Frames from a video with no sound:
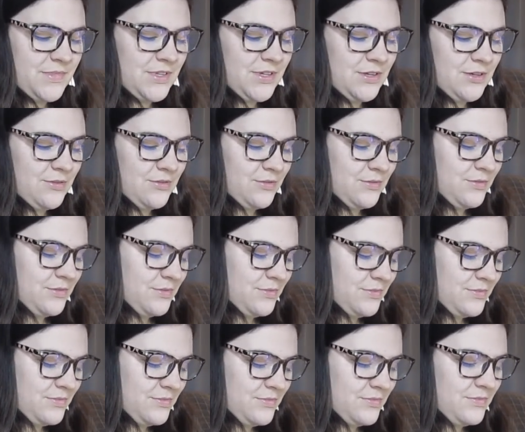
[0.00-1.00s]
who
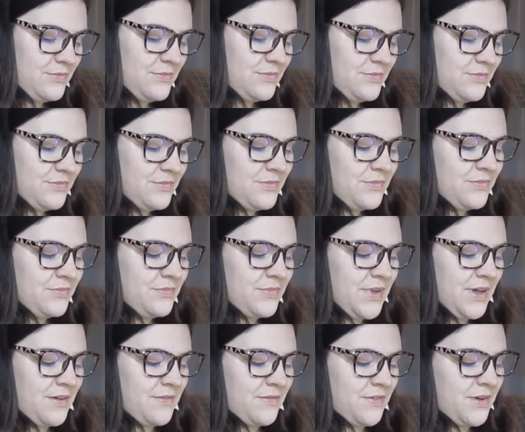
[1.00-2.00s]

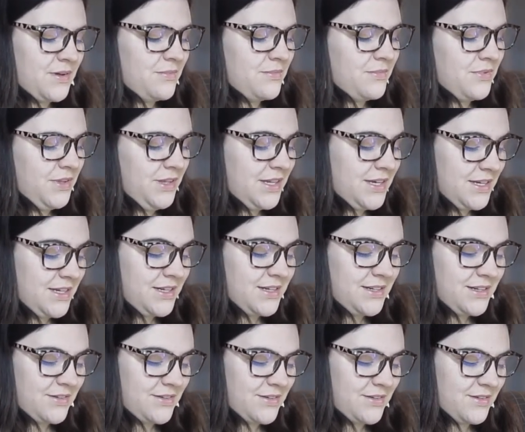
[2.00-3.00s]
have completed
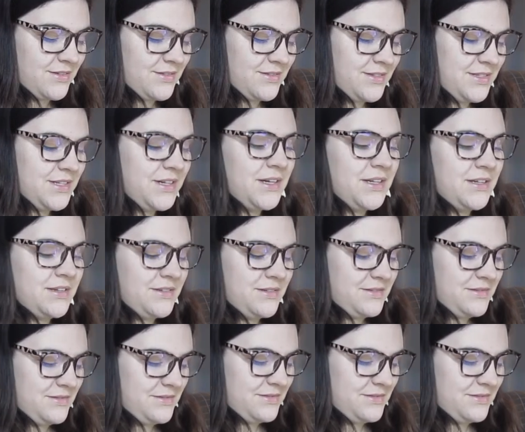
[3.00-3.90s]
or done